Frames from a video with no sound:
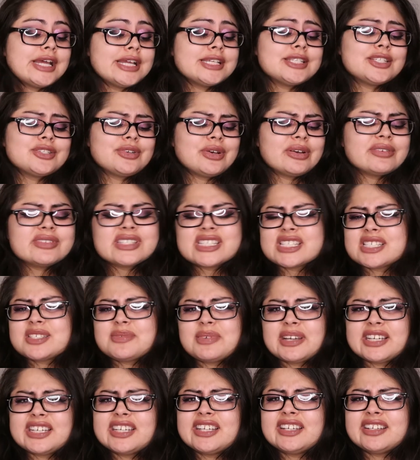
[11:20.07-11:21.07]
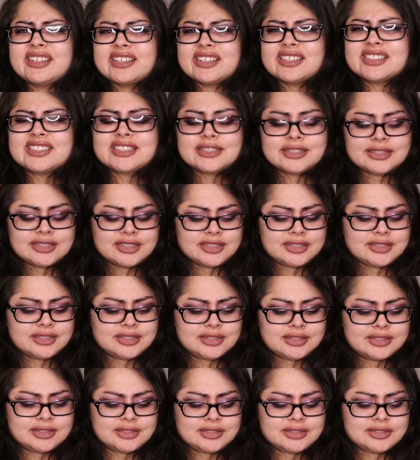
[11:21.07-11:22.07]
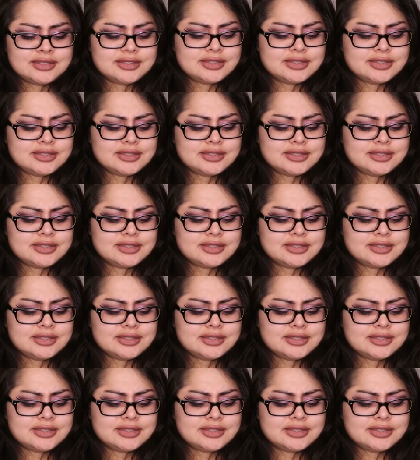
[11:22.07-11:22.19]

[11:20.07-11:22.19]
So I was expecting uh,